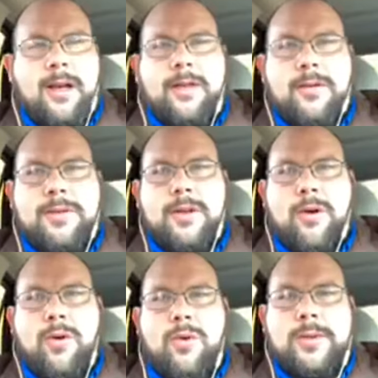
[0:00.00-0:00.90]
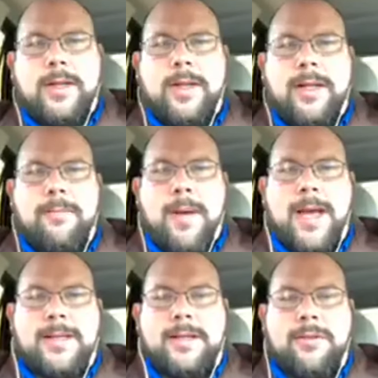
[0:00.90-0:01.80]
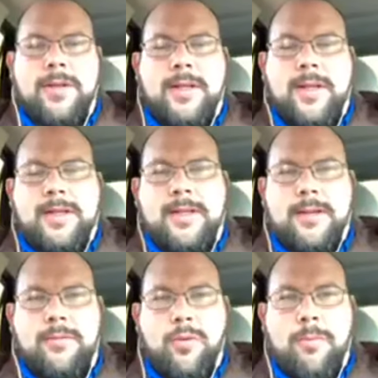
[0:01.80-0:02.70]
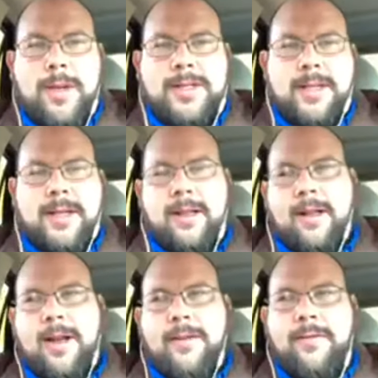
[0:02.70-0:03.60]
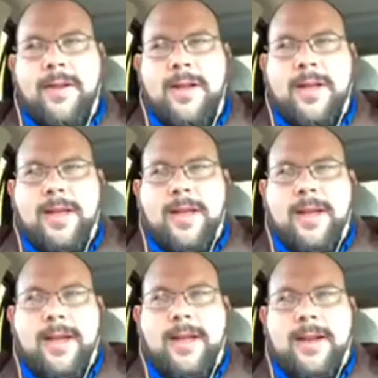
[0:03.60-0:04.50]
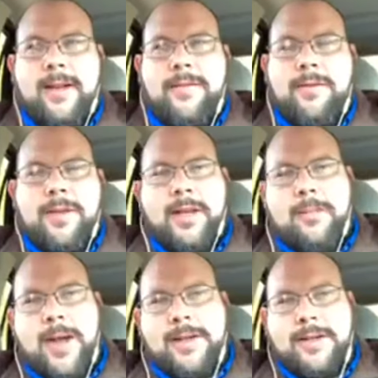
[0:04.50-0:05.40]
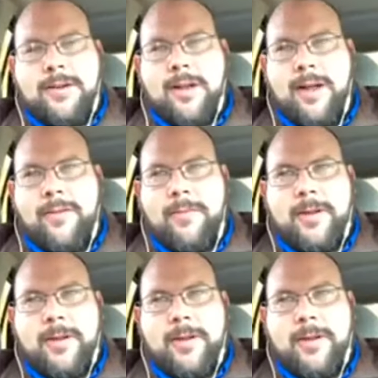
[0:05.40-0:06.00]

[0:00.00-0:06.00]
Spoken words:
those goals and get back to doing the things that we're missing in life. And if you think back to your life,